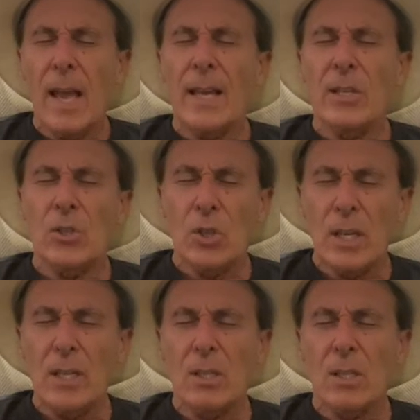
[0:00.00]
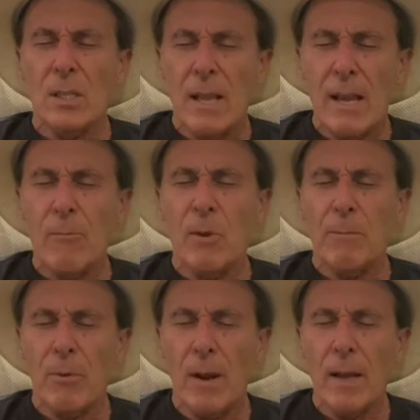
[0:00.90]
In Jesus' name we
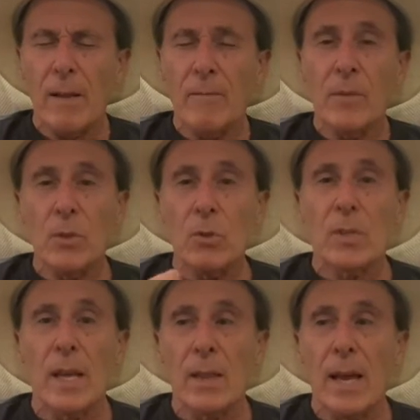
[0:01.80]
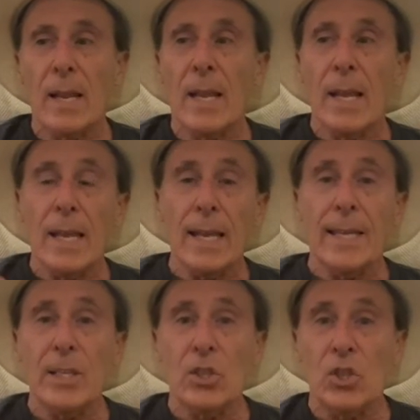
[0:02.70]
pray. You say that.
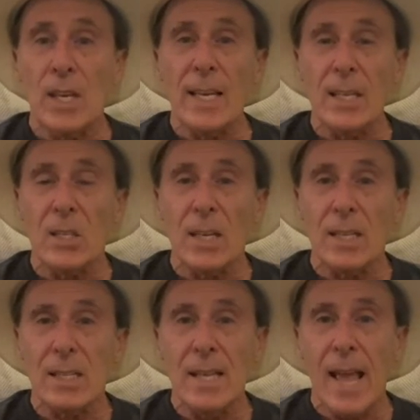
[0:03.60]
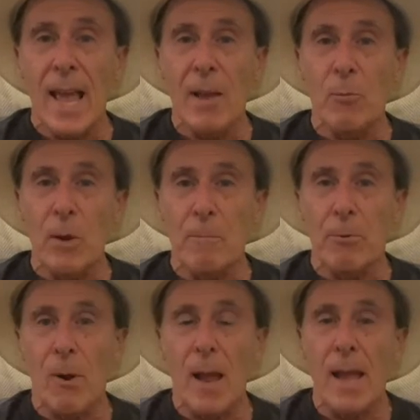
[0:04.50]
In Jesus' name we
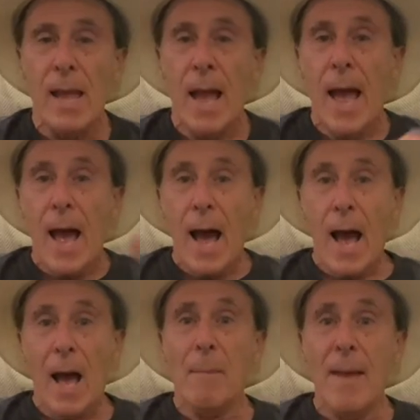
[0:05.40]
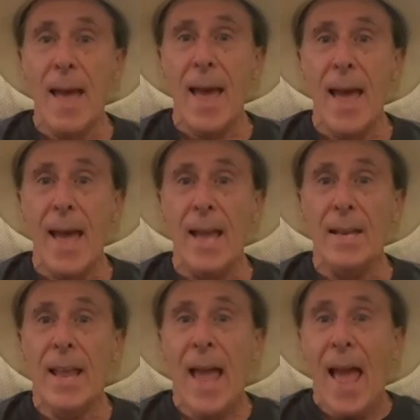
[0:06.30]
pray.
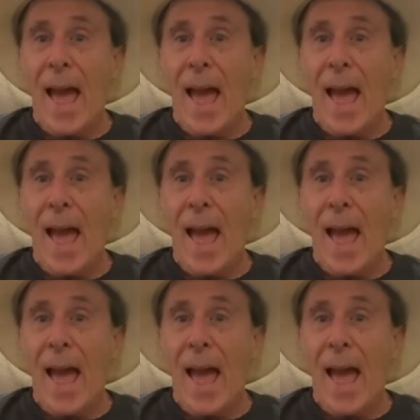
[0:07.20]
Amen.